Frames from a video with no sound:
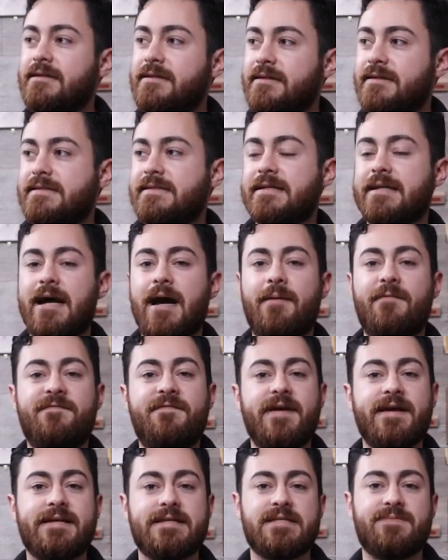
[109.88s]
Listen, I'm
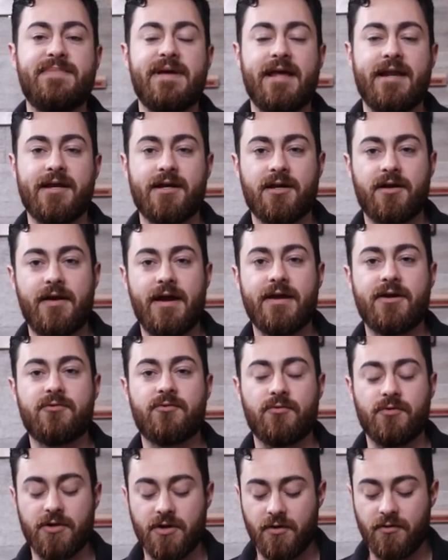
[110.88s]
fake Hispanic, all right?
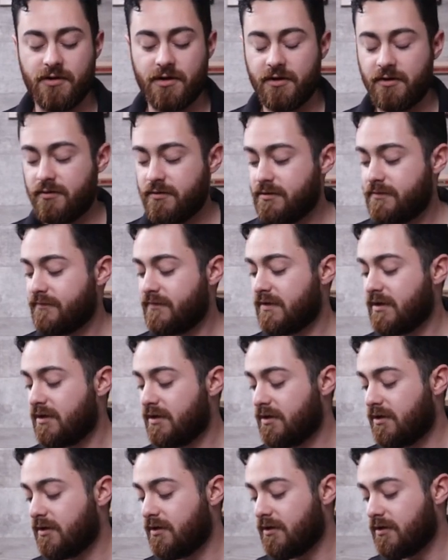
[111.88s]
Criollo,
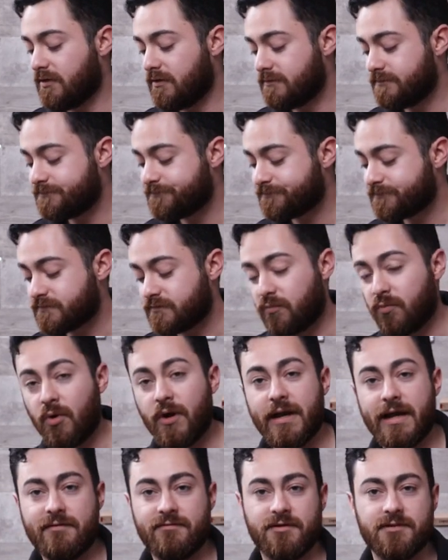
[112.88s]

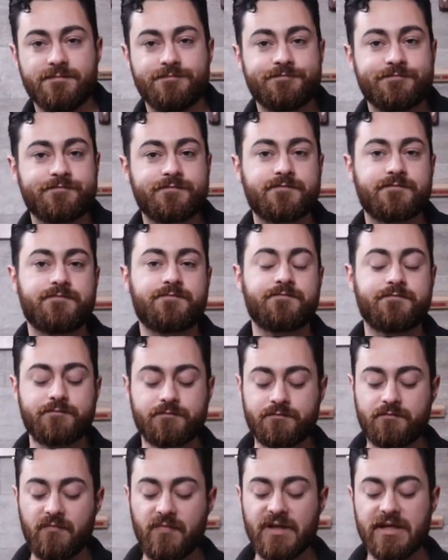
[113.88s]
whatever.
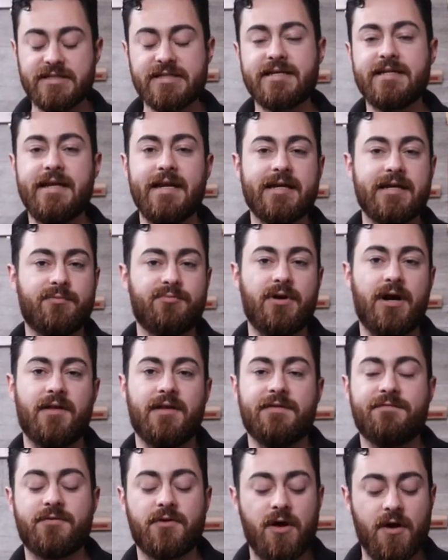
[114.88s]
It's Connecticut
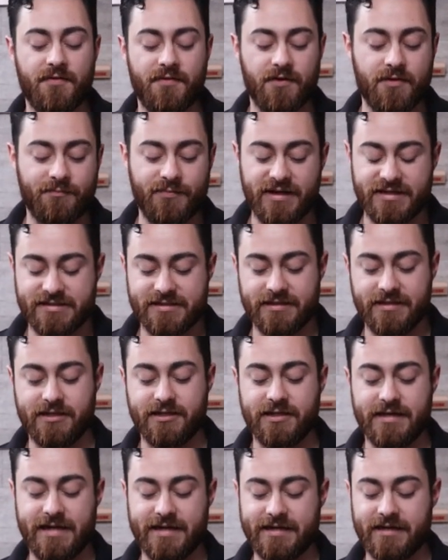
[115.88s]
Broadleaf. They're basically
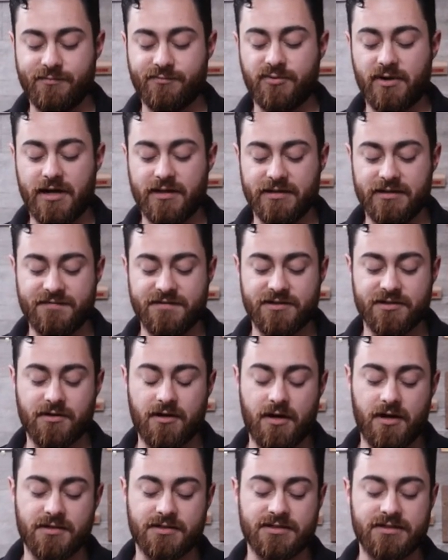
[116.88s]
Connecticut Broadleaf
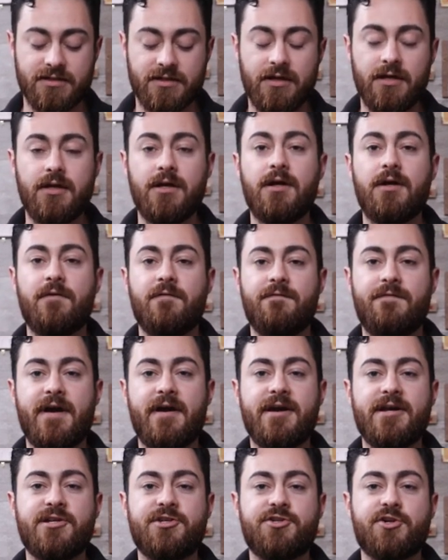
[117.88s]
cigars.
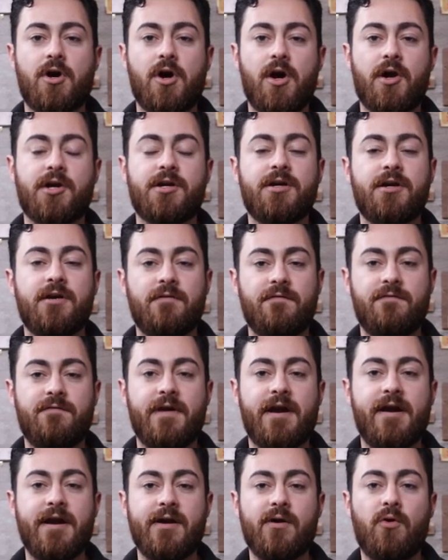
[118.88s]
Very dark,
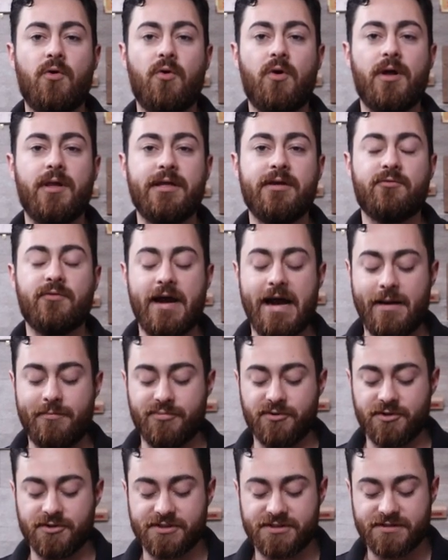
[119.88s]
very oily
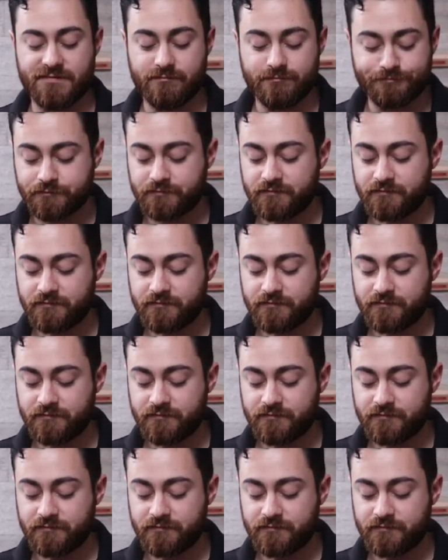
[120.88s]
wrappers.